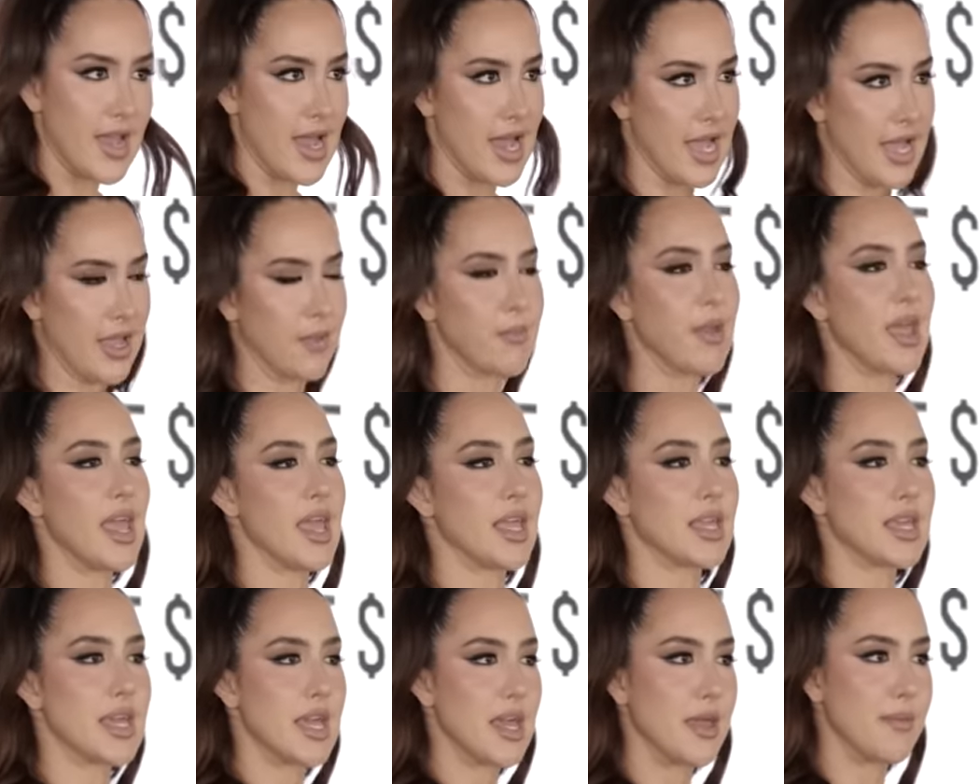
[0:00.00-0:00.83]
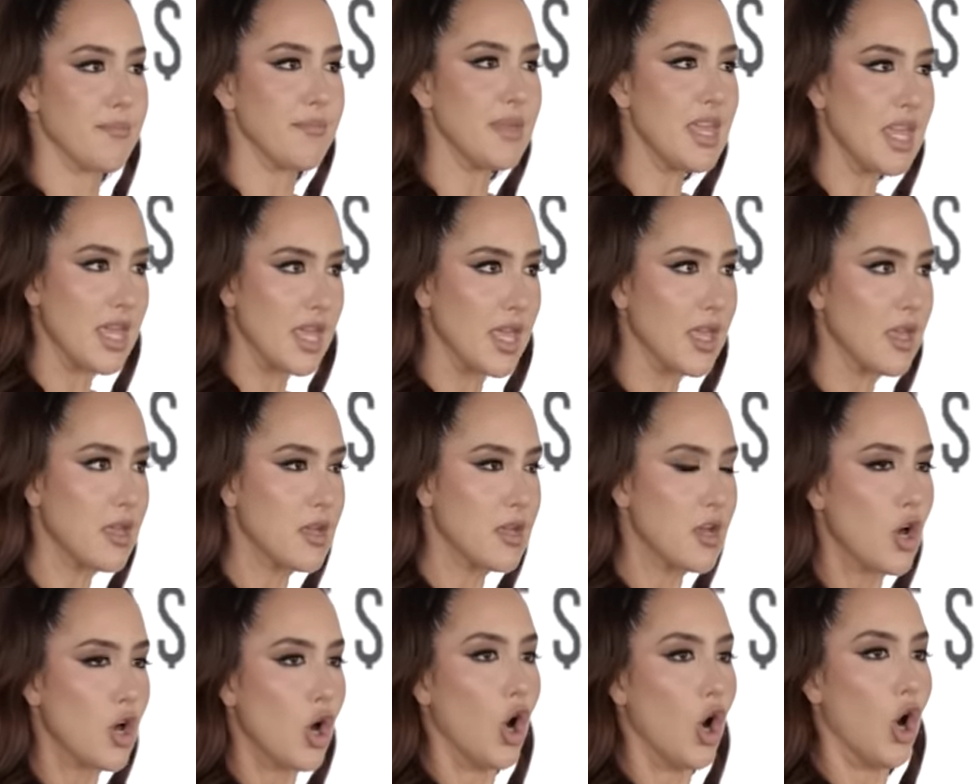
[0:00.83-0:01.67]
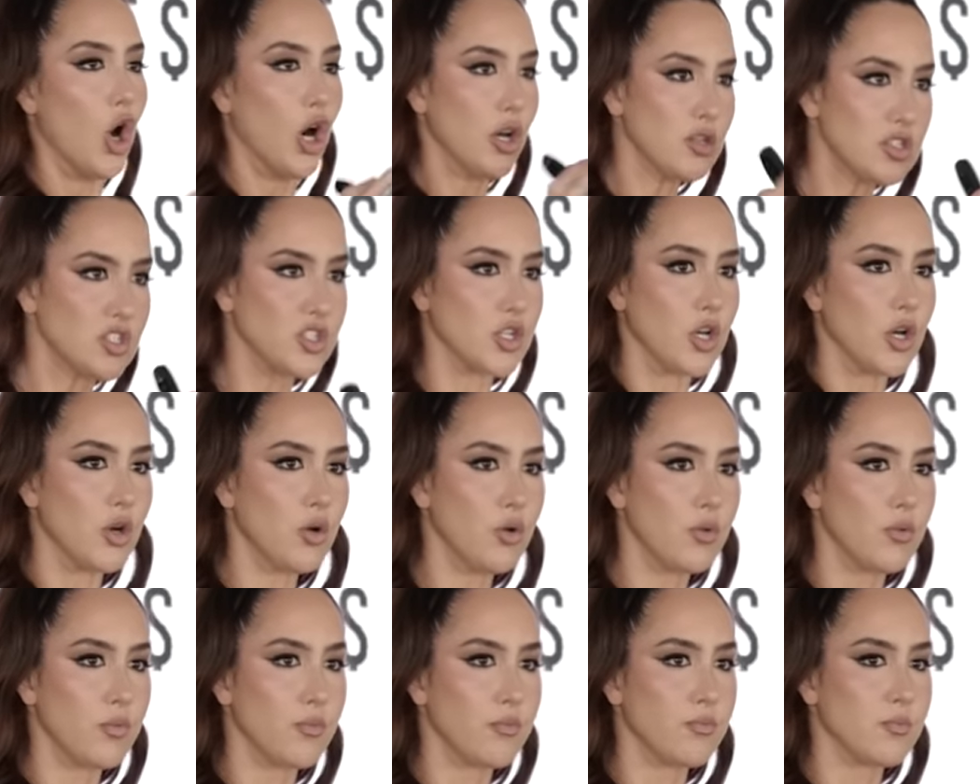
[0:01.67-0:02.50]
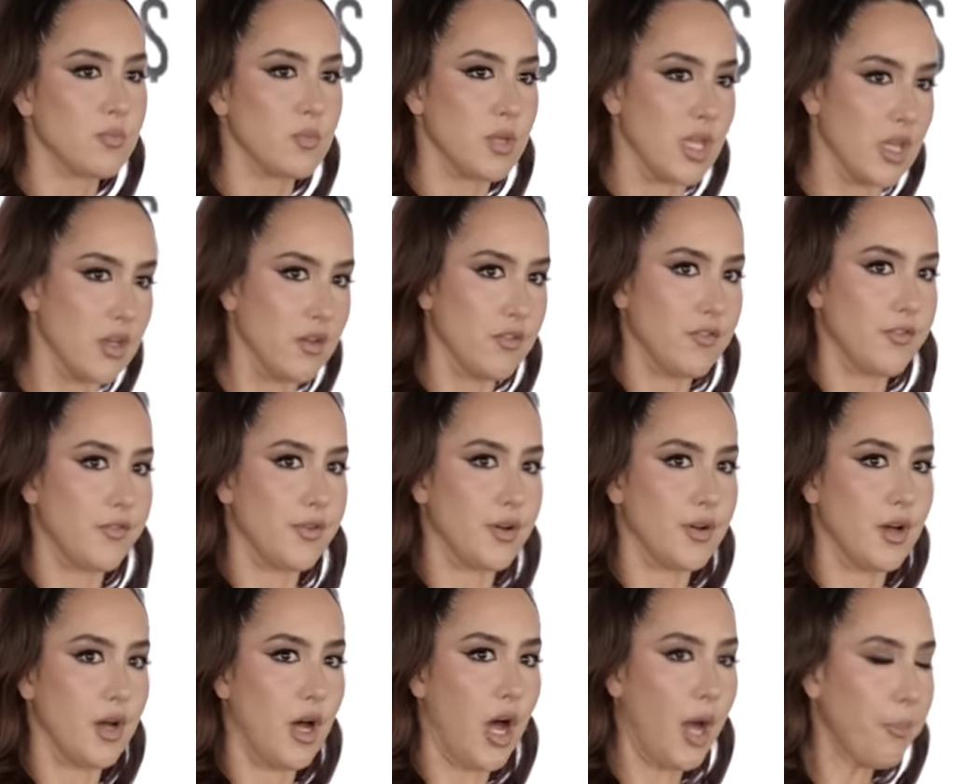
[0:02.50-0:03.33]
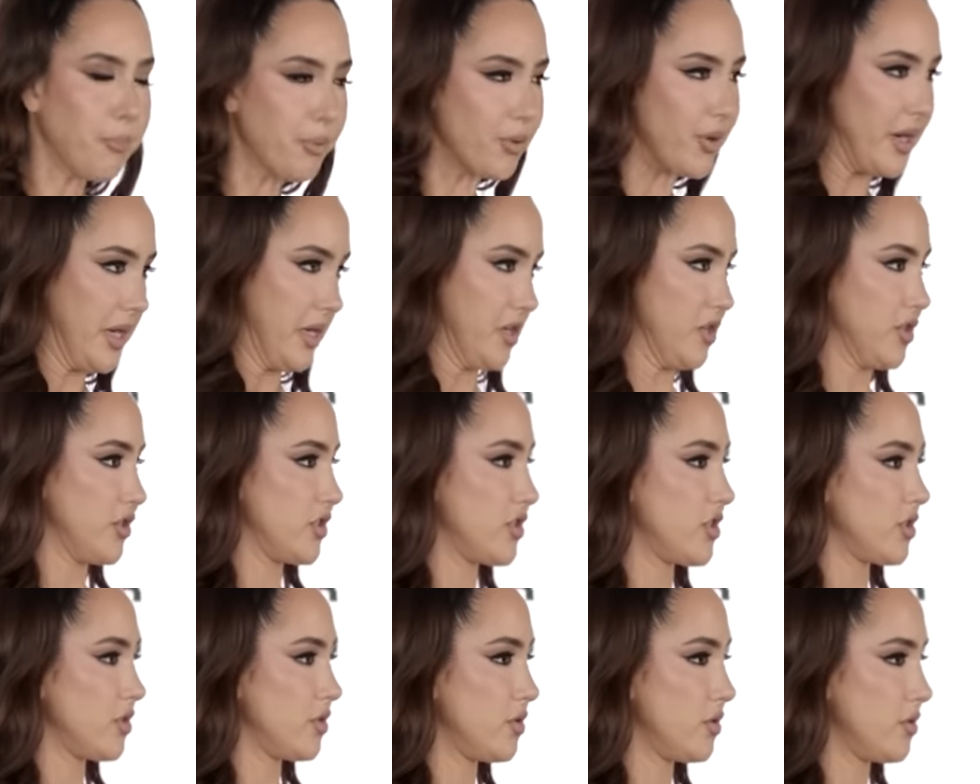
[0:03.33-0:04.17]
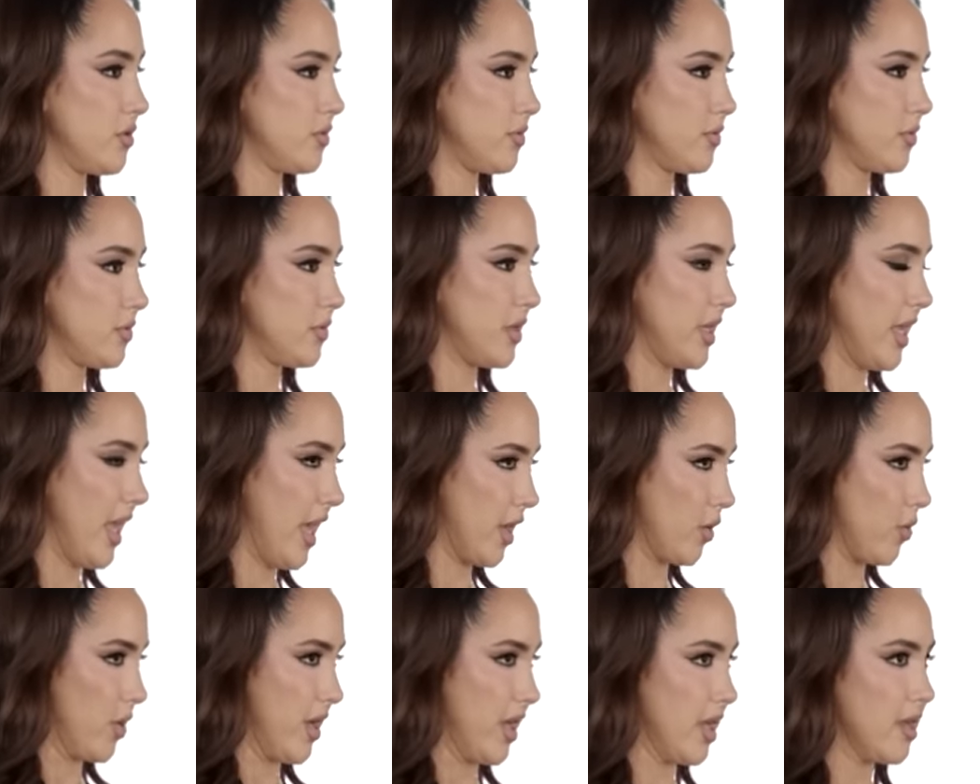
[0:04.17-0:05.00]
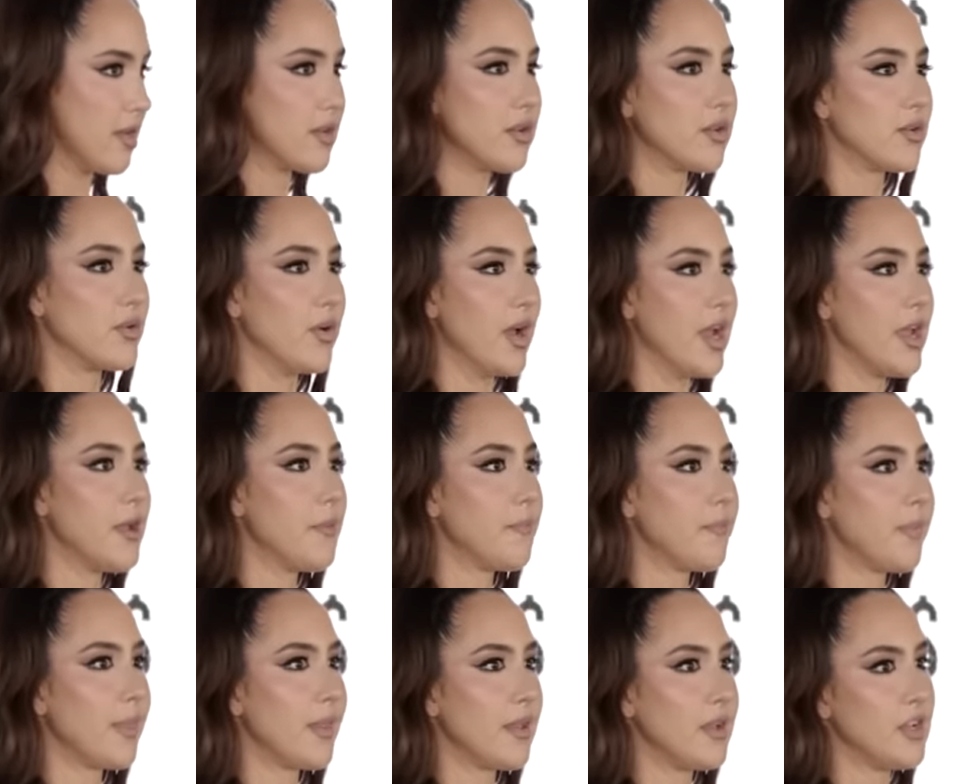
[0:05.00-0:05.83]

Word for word: time, aka me, also give operators equity, right?